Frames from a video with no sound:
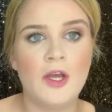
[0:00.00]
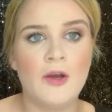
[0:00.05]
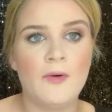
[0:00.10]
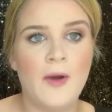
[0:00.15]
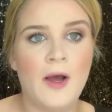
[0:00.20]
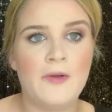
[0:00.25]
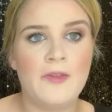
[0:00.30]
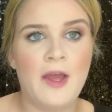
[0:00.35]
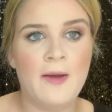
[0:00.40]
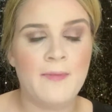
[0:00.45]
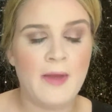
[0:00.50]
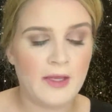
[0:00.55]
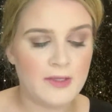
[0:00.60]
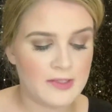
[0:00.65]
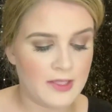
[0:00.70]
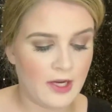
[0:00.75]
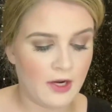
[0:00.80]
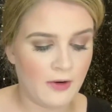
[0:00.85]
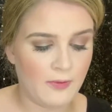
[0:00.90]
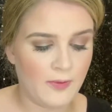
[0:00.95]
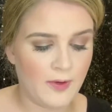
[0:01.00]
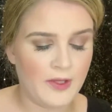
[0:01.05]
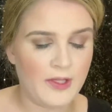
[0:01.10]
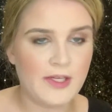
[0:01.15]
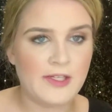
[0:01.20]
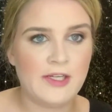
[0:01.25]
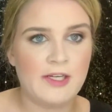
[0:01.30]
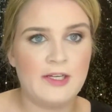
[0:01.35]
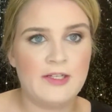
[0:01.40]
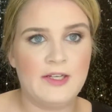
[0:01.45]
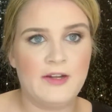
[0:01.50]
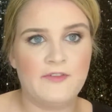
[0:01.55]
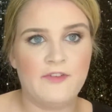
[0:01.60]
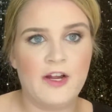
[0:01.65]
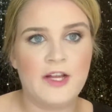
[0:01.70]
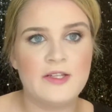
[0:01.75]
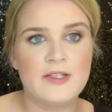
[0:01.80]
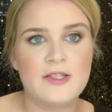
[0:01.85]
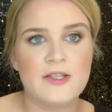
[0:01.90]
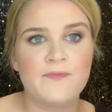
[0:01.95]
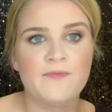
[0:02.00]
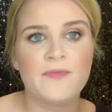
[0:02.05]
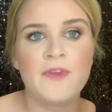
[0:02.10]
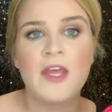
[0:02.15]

Wow, that mascara really did a difference.